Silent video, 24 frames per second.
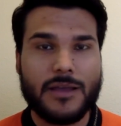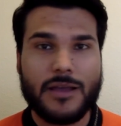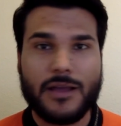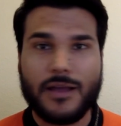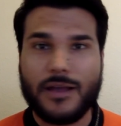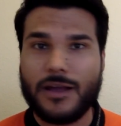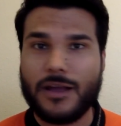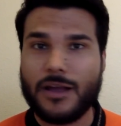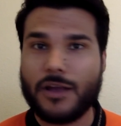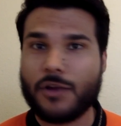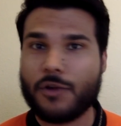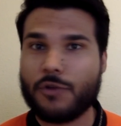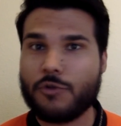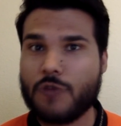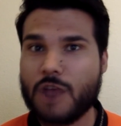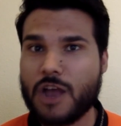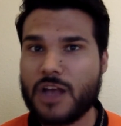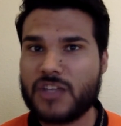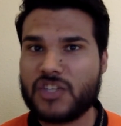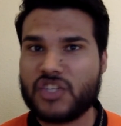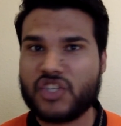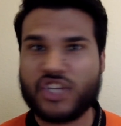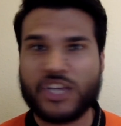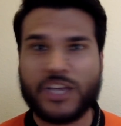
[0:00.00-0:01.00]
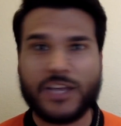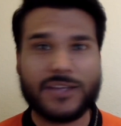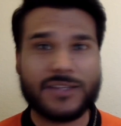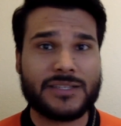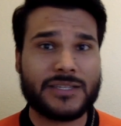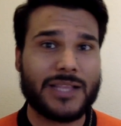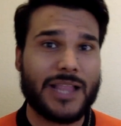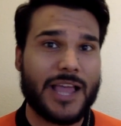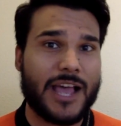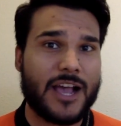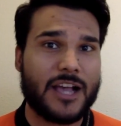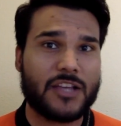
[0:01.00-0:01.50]
Cross-checks,
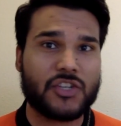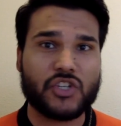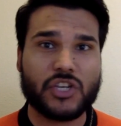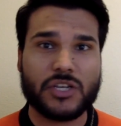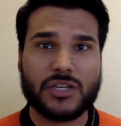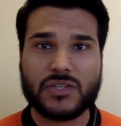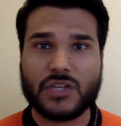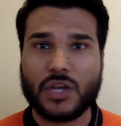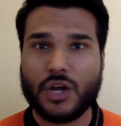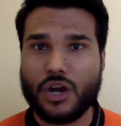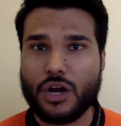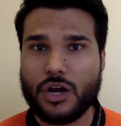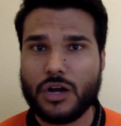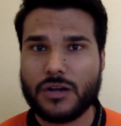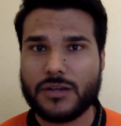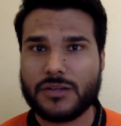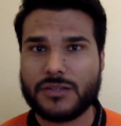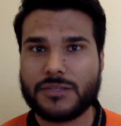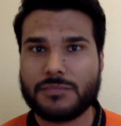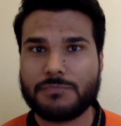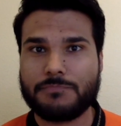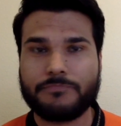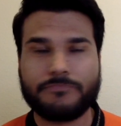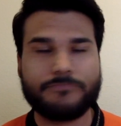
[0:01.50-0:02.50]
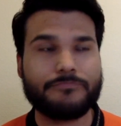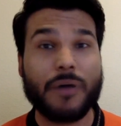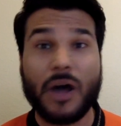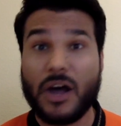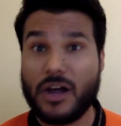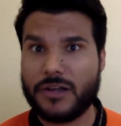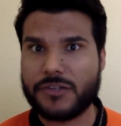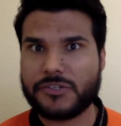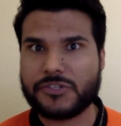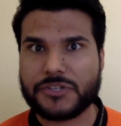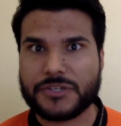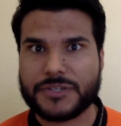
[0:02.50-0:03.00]
slashes, hooks,
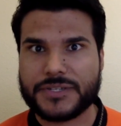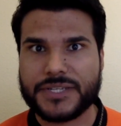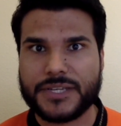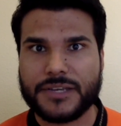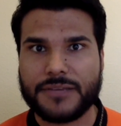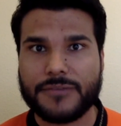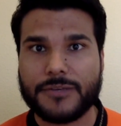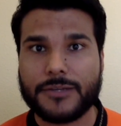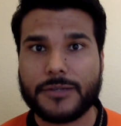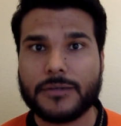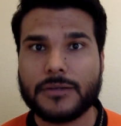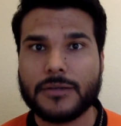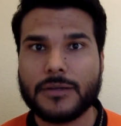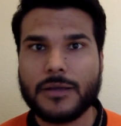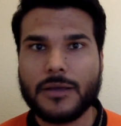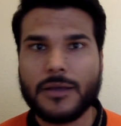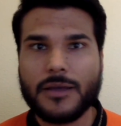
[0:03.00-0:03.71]
punches even.